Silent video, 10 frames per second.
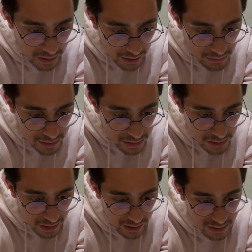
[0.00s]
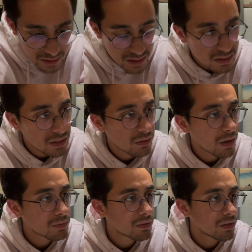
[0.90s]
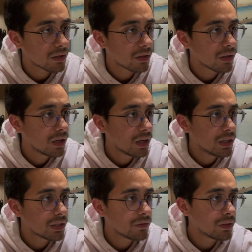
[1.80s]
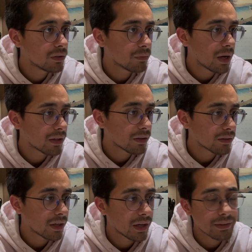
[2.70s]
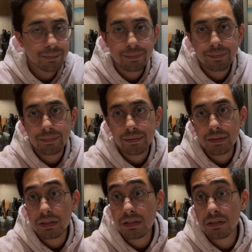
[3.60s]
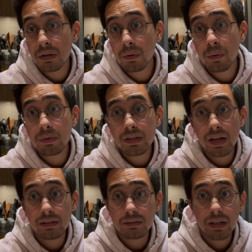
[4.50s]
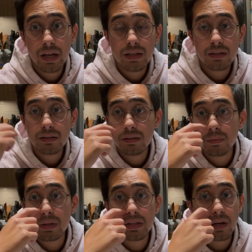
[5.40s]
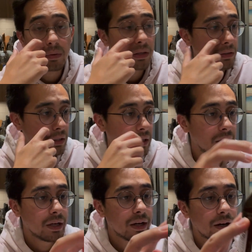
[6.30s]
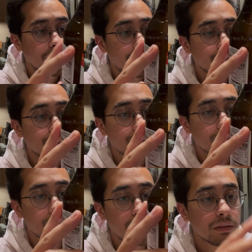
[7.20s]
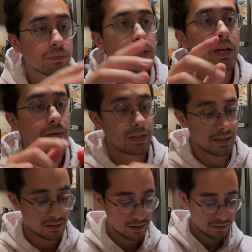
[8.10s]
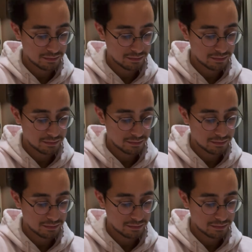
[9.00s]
ounces. That has 16 grams of sugar. So if you do the math on that, it's 31%, I guess. Somebody check me. But let's see how it tastes.